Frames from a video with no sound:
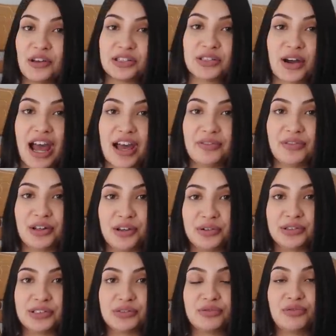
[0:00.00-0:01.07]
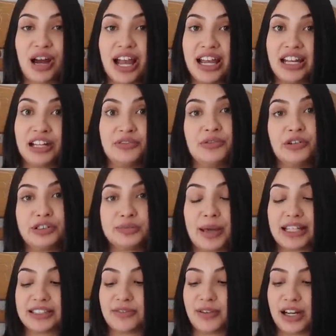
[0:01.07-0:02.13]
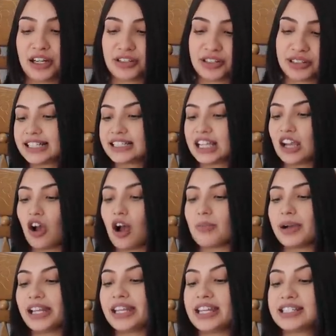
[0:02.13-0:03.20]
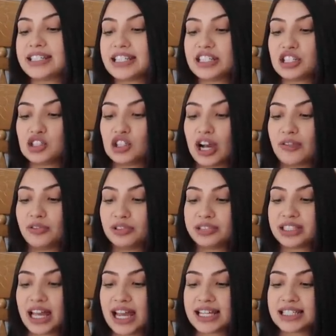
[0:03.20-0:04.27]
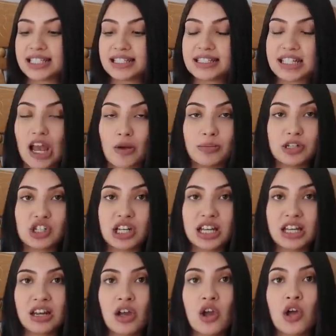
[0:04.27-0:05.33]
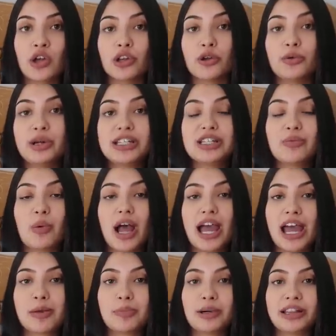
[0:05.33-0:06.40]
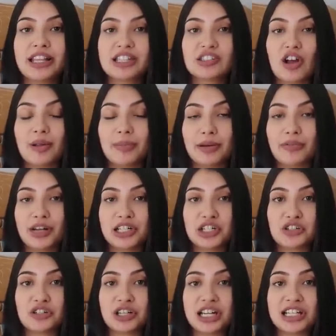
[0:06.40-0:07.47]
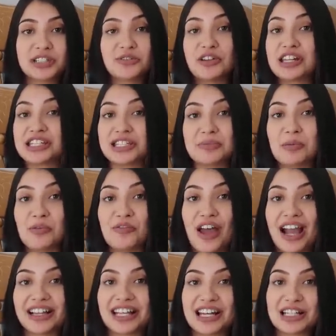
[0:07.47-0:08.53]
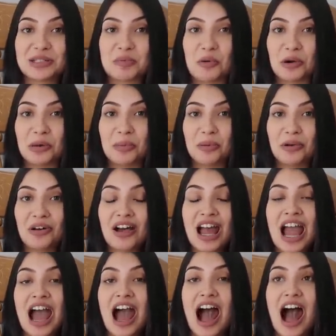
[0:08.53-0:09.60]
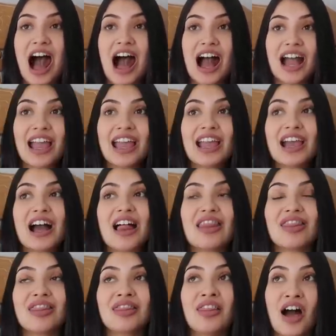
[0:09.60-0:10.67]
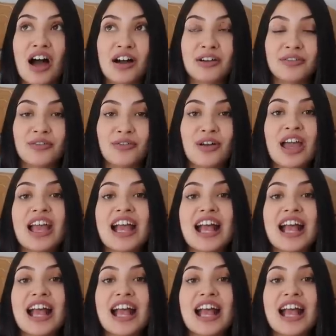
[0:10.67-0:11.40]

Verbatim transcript: also have those Ryan and Rose pacifiers. Next thing on my list is a travel size sound machine. The reason why I put this on my registry is for the simple fact that it's portable. I love